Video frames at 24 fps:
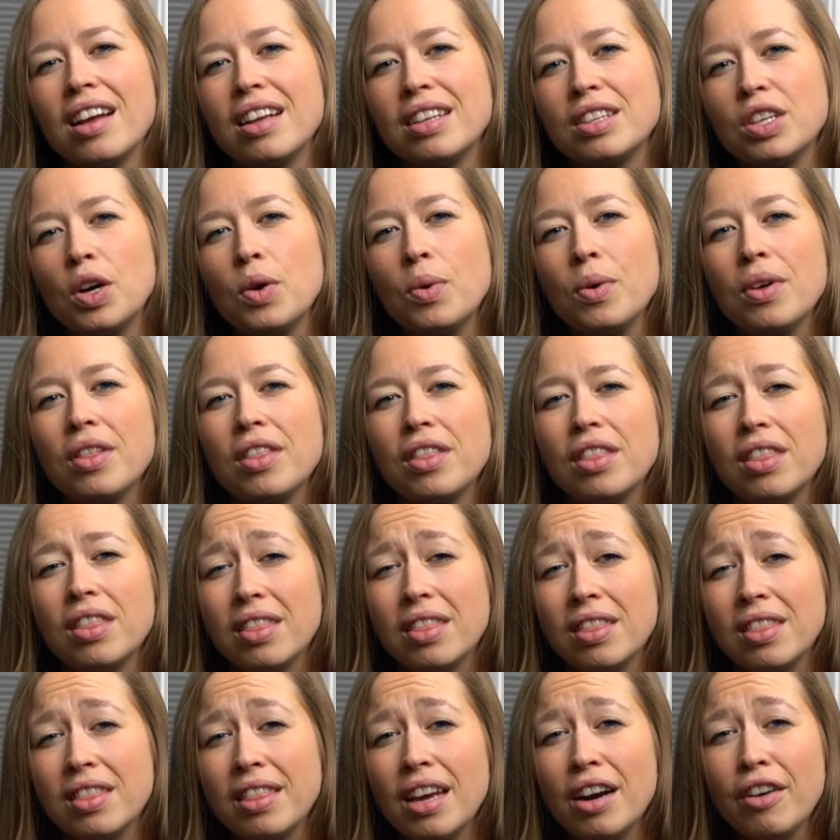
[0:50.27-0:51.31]
So
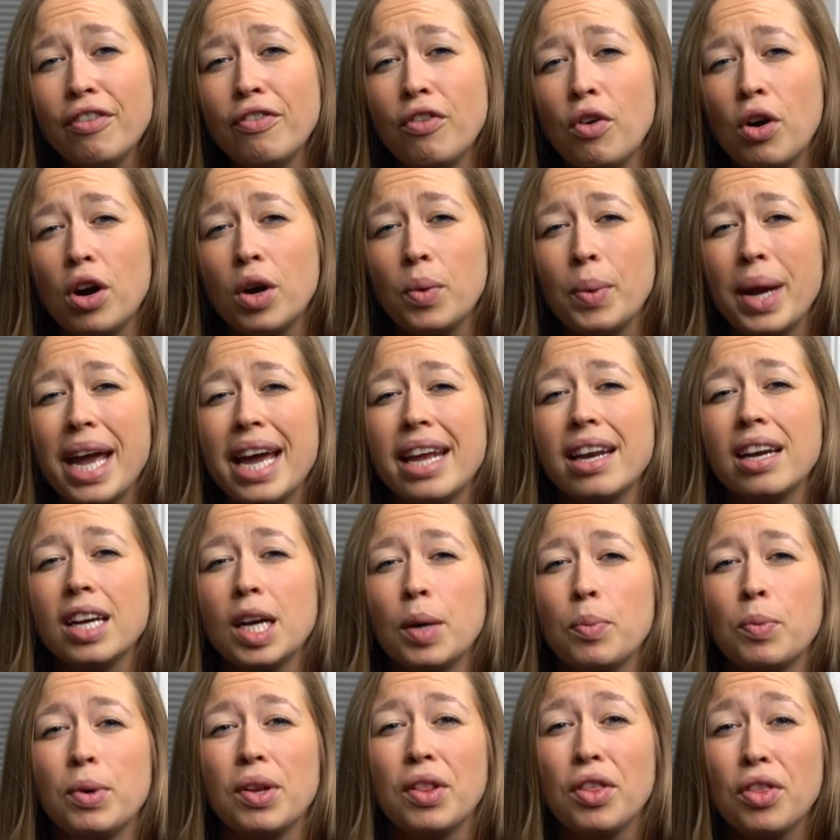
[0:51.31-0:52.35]
therefore, we ended
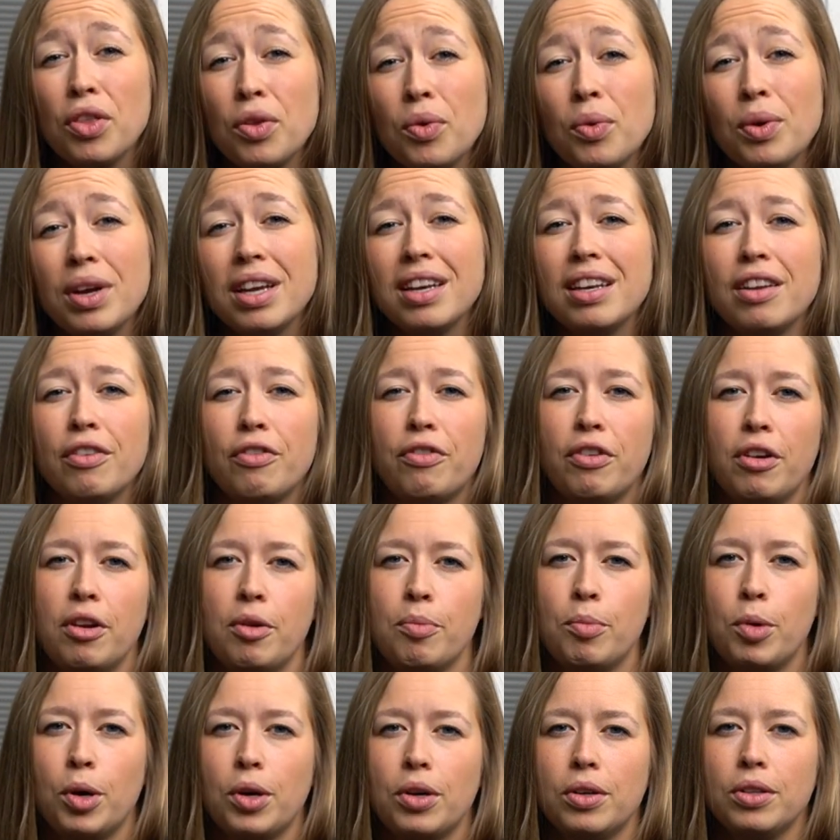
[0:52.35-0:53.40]
up with 3
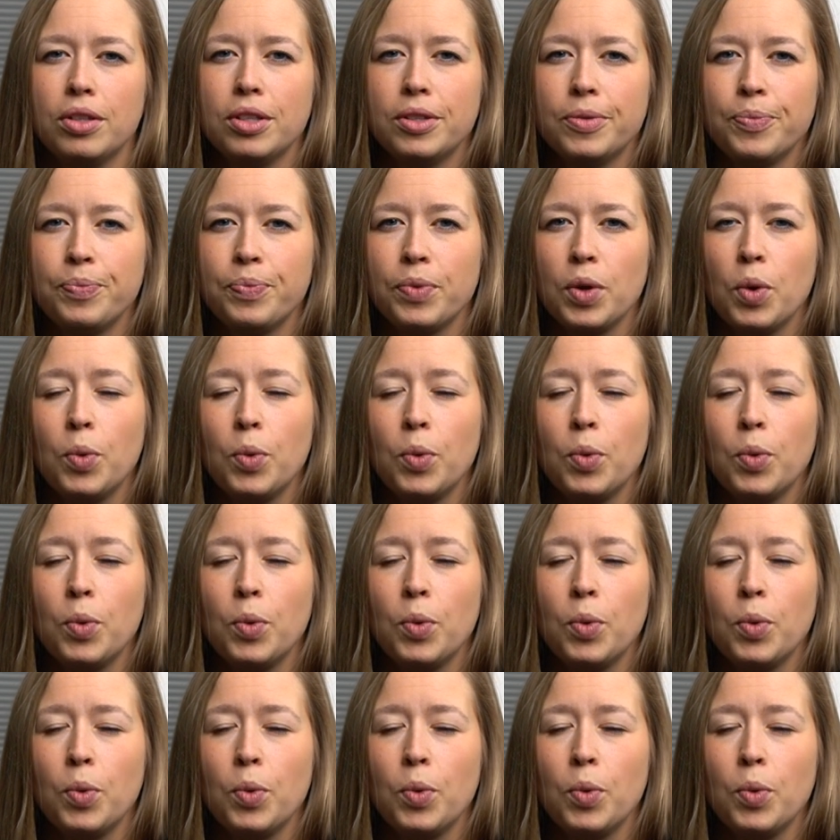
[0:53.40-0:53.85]
different models.